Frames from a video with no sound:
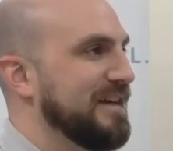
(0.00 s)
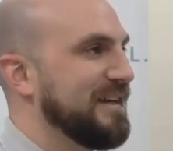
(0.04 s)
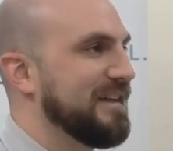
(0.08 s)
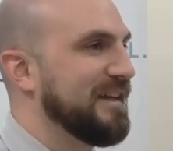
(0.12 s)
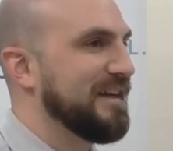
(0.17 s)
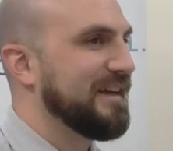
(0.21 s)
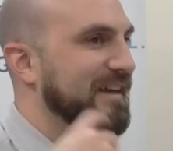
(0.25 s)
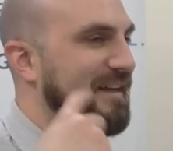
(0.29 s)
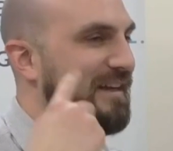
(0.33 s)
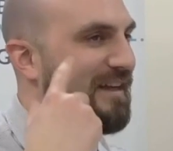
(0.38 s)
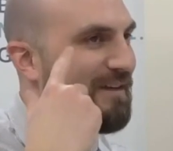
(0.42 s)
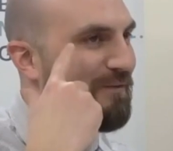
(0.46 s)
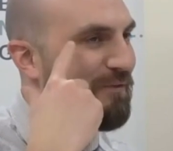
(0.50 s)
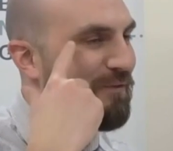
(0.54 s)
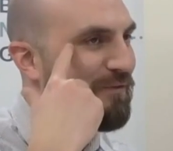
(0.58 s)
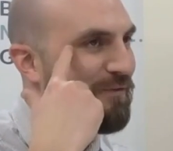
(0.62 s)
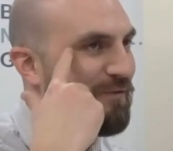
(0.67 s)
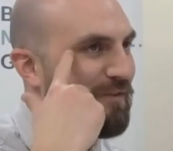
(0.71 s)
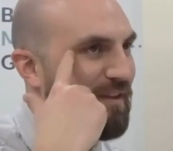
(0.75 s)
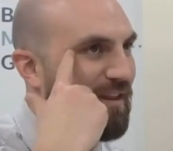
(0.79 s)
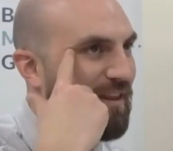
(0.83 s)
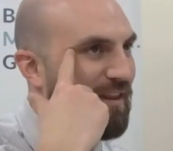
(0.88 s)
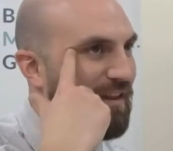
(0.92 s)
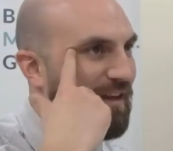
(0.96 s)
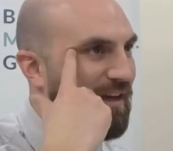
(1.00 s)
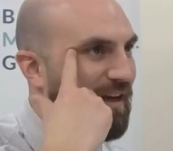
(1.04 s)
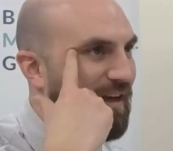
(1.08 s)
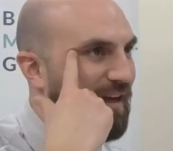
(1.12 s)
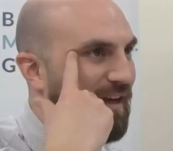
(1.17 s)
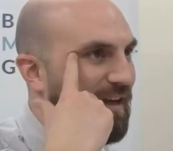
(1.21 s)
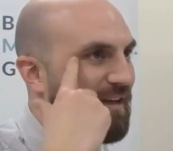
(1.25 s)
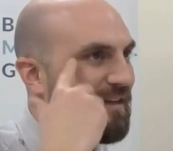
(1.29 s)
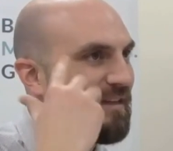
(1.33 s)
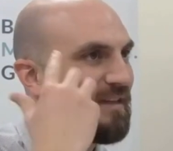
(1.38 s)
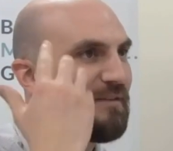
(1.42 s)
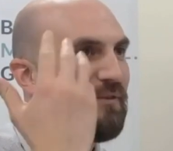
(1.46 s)
and like it never even I,
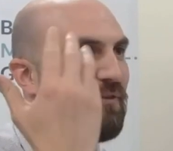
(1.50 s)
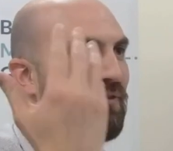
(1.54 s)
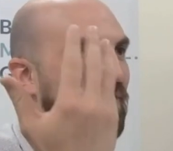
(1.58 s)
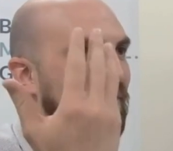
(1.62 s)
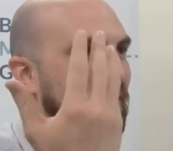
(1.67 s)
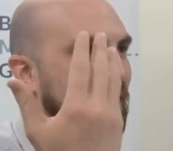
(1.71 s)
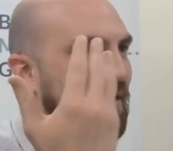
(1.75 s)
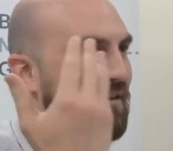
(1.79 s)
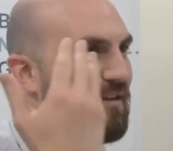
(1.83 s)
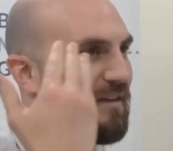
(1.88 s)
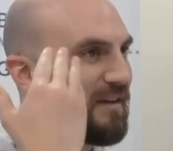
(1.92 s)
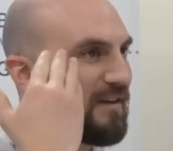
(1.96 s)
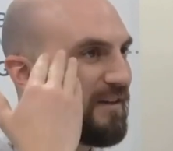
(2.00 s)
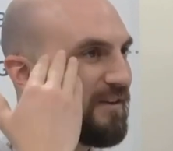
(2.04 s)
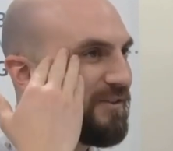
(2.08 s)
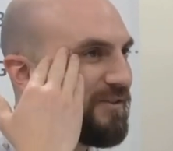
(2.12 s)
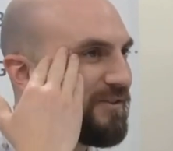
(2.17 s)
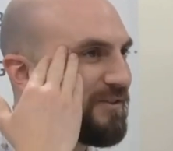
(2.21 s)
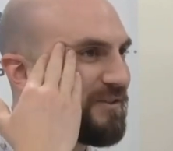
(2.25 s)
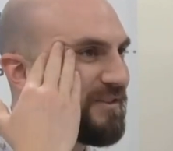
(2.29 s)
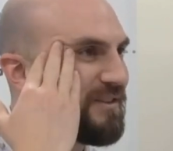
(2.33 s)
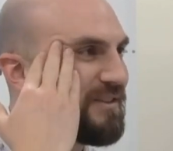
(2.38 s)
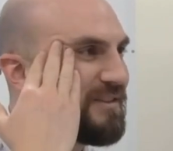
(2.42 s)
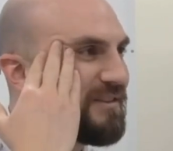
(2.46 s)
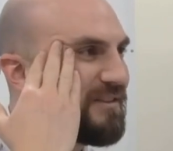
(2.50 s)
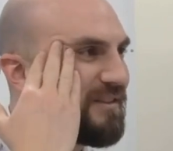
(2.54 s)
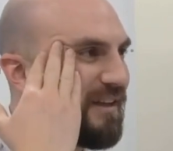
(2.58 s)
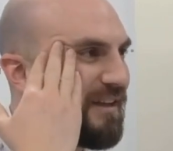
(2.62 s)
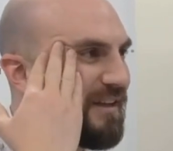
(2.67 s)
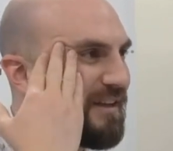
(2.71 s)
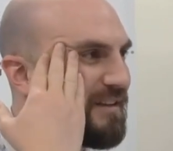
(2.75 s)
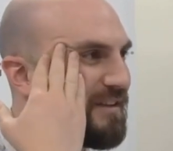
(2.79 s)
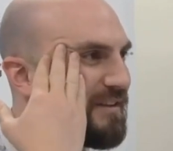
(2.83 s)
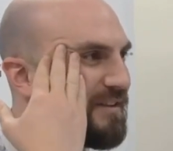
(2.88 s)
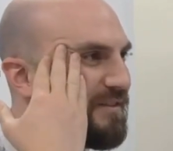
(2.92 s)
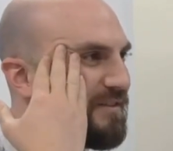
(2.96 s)
I had never even thought like oh is he
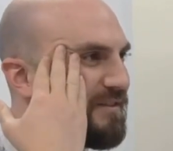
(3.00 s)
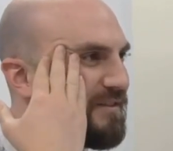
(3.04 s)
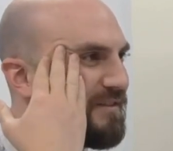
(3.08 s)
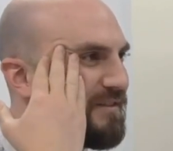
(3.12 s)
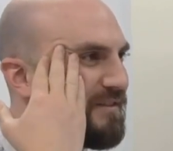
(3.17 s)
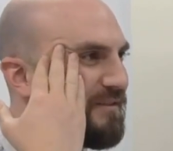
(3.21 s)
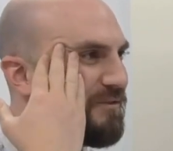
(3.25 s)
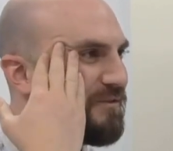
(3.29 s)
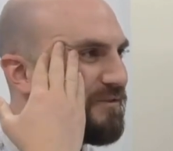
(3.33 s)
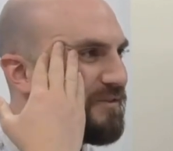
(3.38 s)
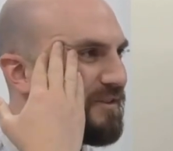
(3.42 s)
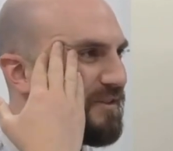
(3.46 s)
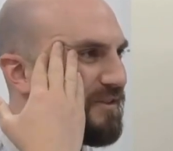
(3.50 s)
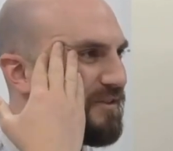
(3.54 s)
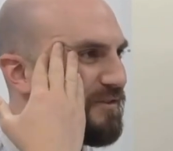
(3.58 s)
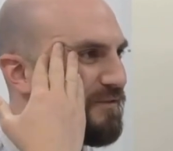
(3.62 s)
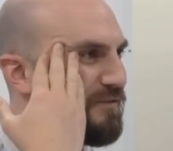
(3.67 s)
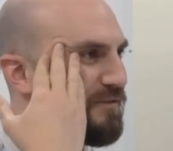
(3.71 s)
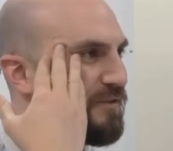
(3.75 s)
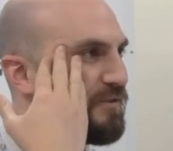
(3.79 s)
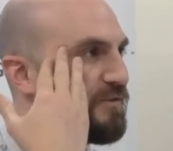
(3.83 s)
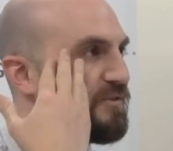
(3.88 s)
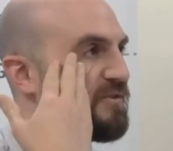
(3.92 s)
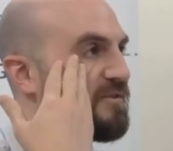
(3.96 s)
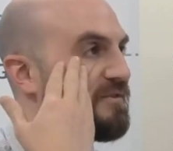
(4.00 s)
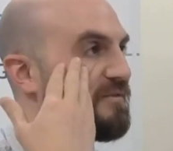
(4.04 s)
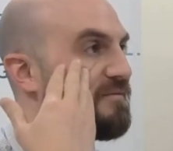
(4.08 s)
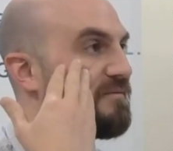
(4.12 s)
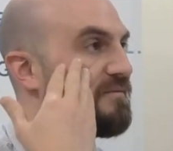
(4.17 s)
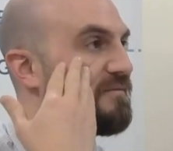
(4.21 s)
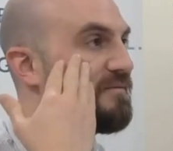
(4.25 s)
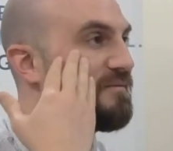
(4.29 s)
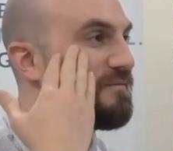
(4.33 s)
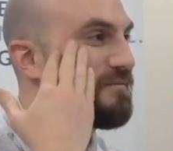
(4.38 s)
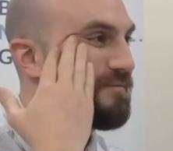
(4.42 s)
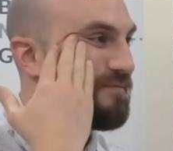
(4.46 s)
saying that there's another
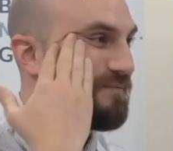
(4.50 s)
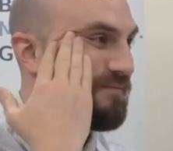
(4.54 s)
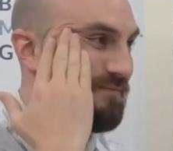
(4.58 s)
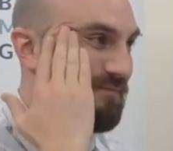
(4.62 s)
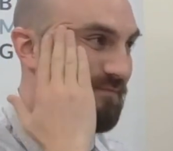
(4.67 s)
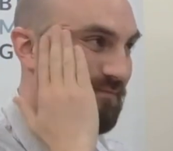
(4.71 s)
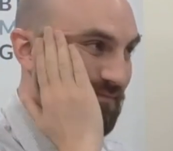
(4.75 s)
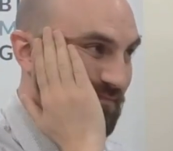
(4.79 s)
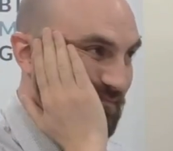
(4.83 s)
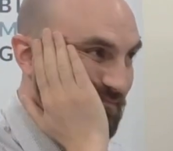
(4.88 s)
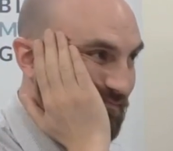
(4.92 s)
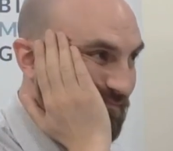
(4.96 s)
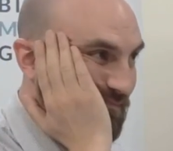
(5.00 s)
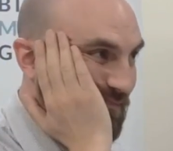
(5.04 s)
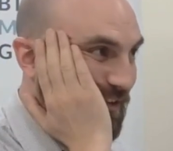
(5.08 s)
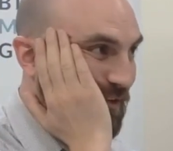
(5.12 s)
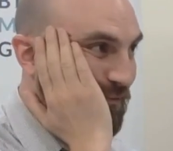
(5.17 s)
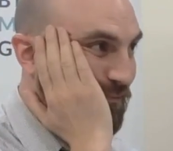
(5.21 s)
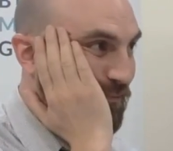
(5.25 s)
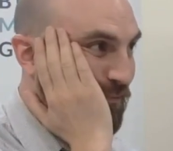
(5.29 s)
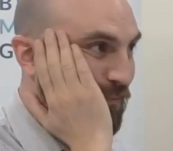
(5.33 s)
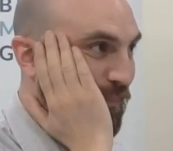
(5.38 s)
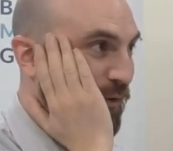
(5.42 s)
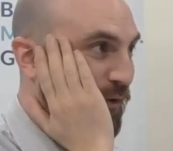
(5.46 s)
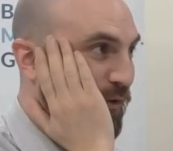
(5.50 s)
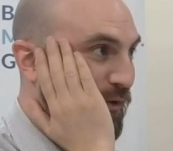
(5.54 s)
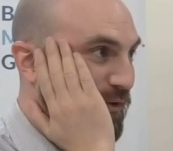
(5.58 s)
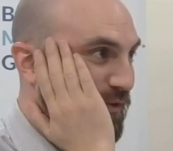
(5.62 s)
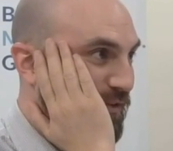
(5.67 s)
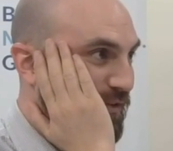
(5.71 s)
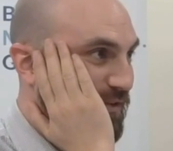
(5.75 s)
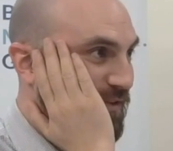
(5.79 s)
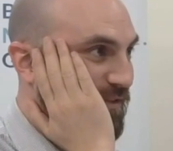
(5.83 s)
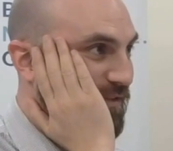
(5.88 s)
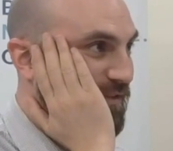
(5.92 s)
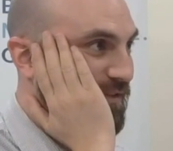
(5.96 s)
virgin yeah
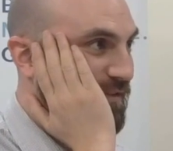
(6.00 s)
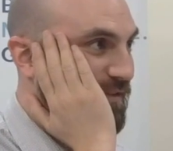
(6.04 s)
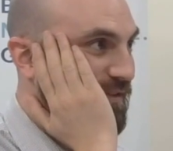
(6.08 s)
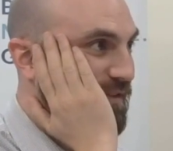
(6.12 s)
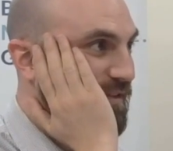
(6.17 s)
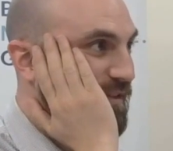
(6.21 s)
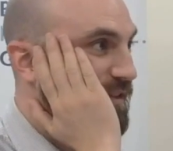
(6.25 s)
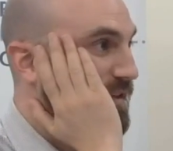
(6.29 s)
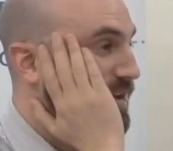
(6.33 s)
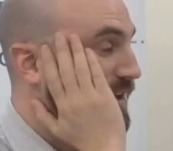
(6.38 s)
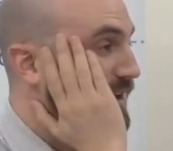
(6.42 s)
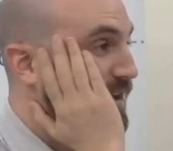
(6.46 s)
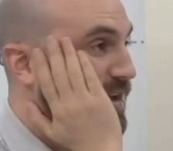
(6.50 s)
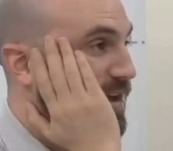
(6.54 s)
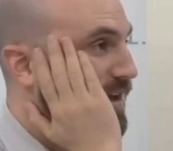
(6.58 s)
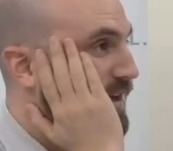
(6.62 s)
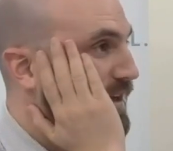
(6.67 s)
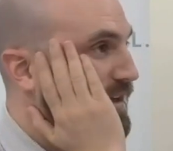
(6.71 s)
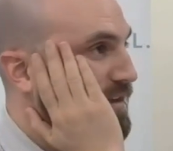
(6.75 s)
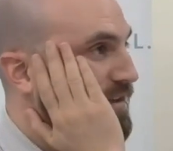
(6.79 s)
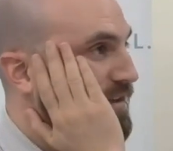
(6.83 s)
birth, uh,